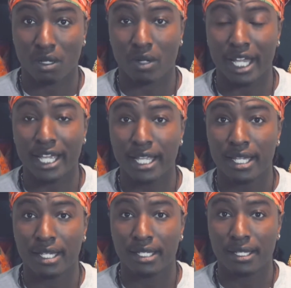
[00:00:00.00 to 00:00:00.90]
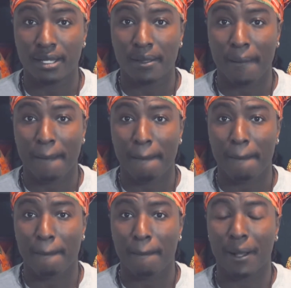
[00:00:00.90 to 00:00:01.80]
Okay?
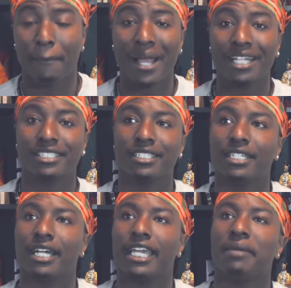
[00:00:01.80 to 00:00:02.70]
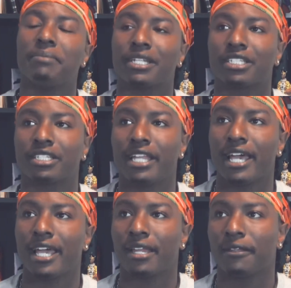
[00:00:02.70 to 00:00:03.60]
Imagine the image
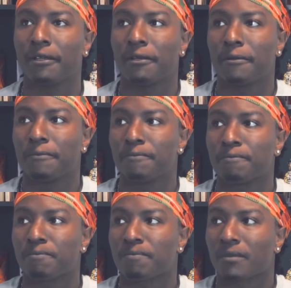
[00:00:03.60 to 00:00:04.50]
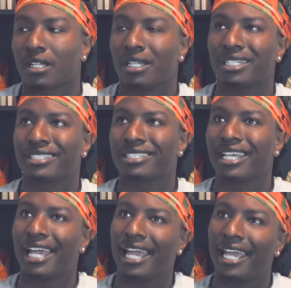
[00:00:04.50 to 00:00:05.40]
that, let's say,